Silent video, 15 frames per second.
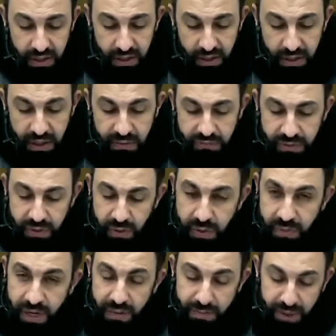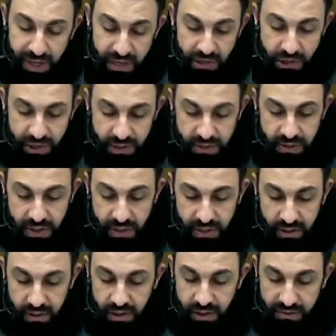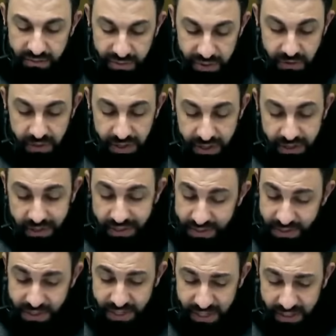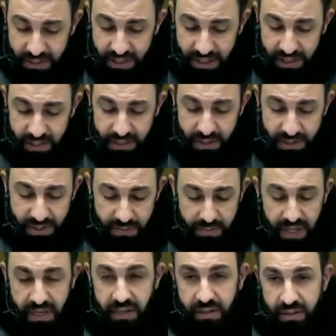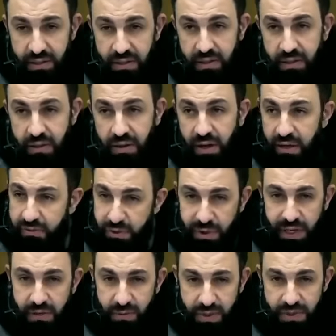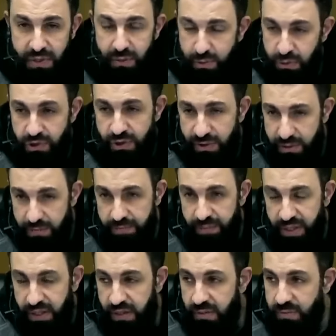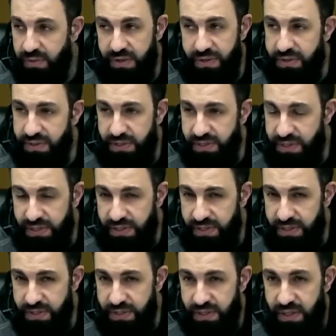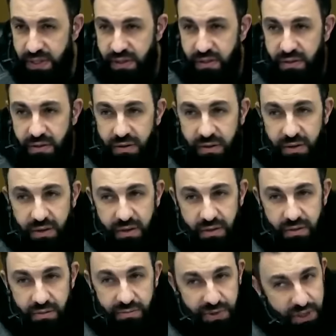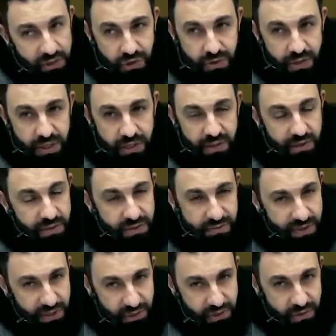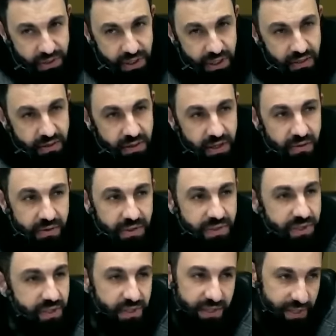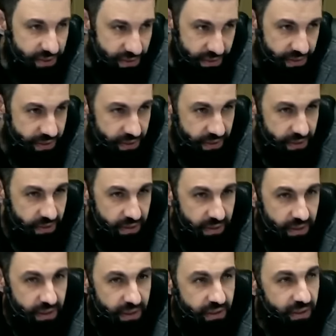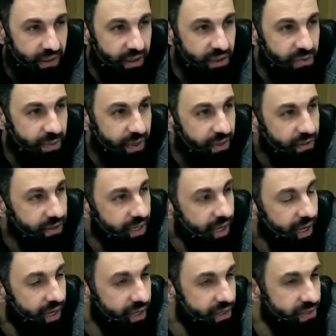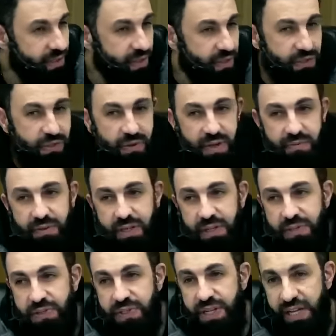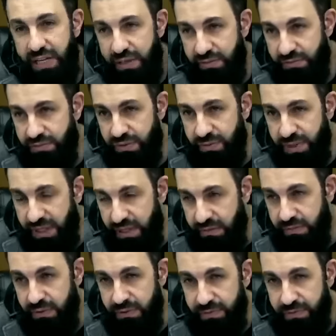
If you remain patient and God-fearing, this indeed is a matter of great resolution. Brothers and sisters, victory, there is victory and there is success. And Allah subhanahu wa ta'ala says, whoever is saved from evil